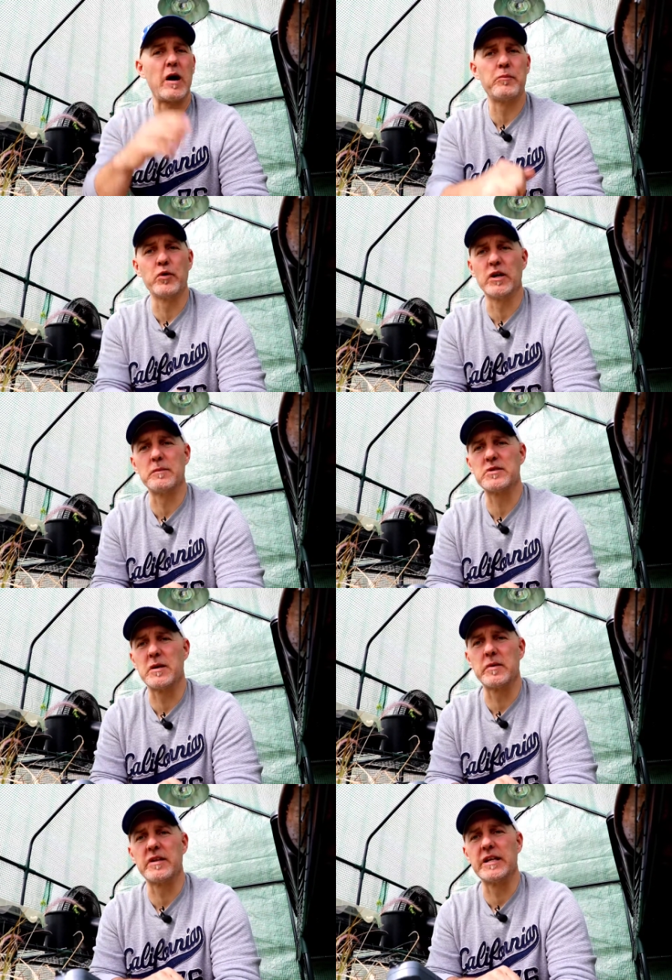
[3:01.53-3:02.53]
I'll put up
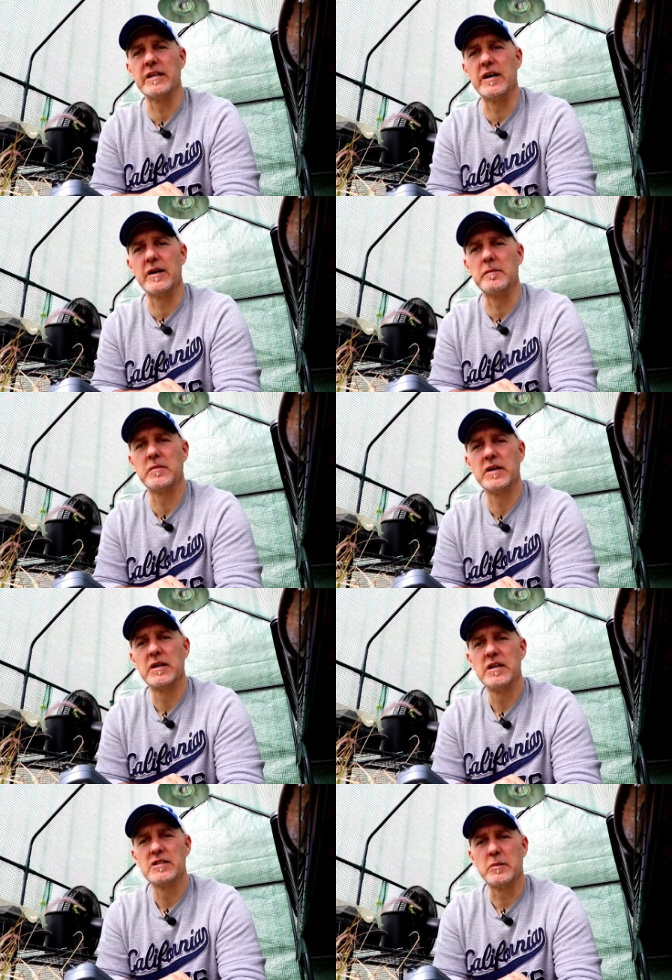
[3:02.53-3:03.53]
some of the um,
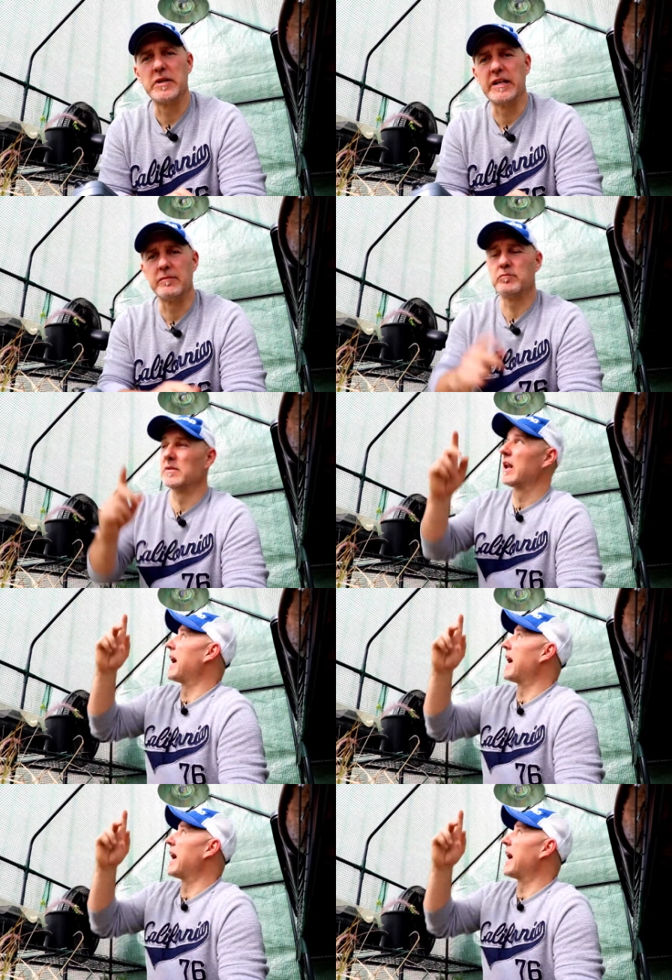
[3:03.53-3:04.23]
some of the, the